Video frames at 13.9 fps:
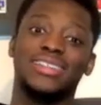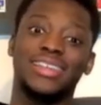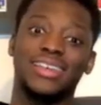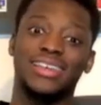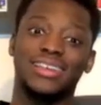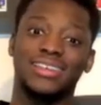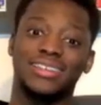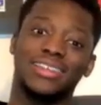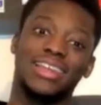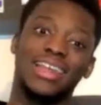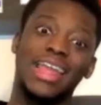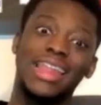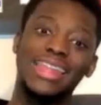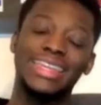the
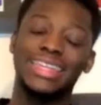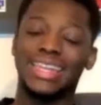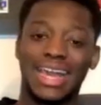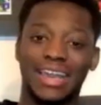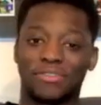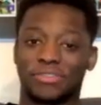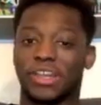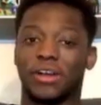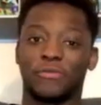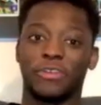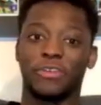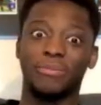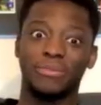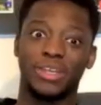elite lifestyle
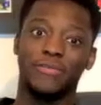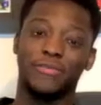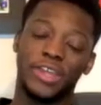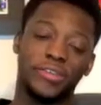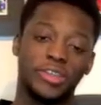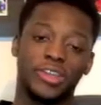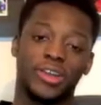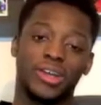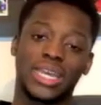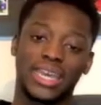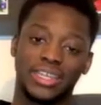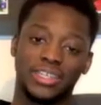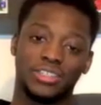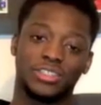from a very young
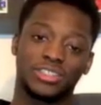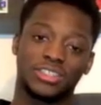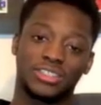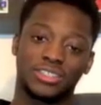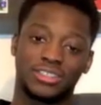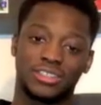age.